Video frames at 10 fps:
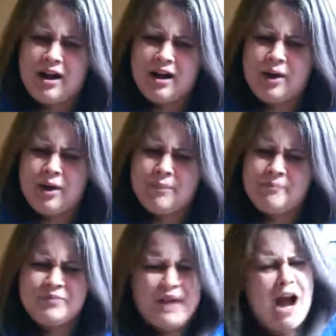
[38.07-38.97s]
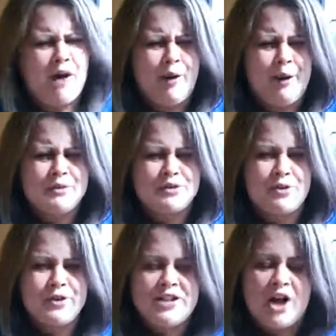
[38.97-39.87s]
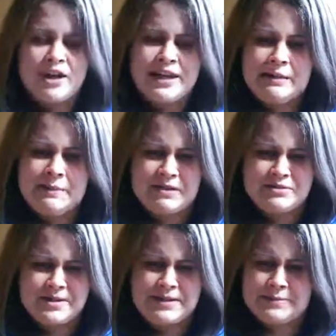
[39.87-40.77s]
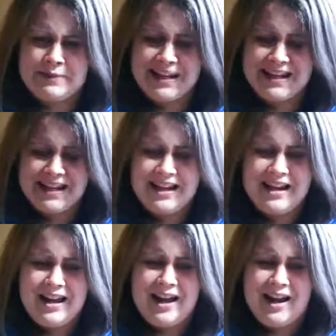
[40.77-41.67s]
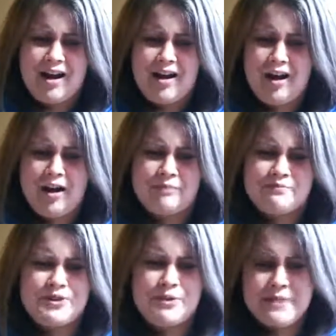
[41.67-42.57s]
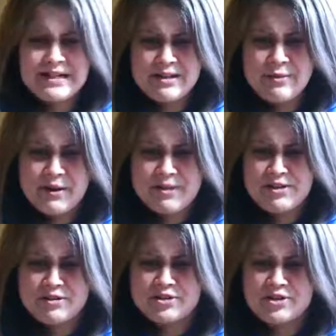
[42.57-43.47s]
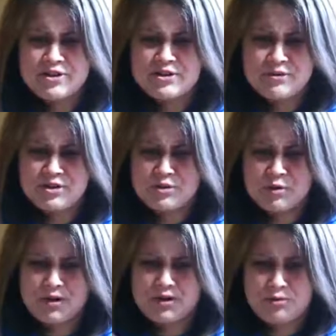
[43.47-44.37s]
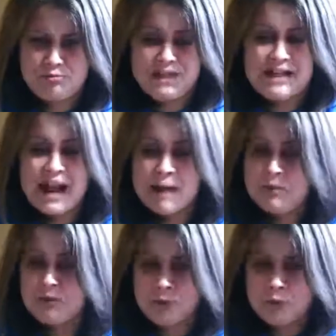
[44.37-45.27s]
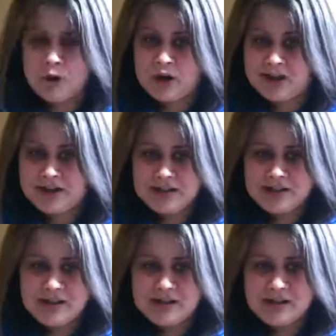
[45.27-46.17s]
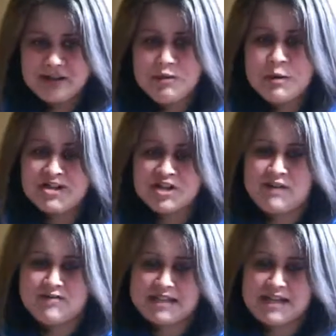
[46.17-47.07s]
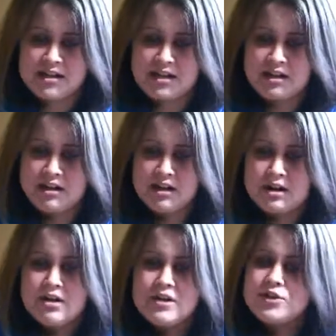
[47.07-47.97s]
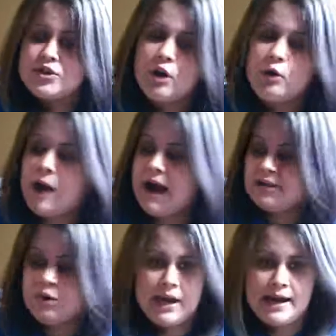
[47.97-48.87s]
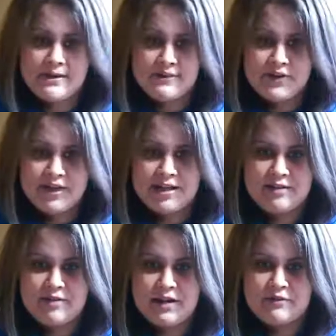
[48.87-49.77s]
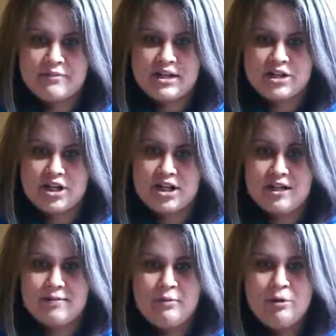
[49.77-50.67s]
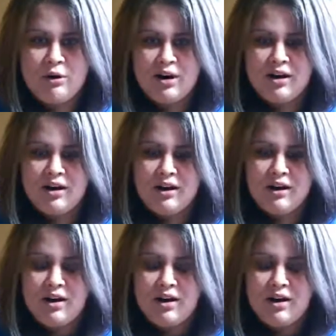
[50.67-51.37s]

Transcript: how I was only talking about spit. So basically what I do is just do a short little recap of what you actually have to send in. So I don't have any of the information anymore,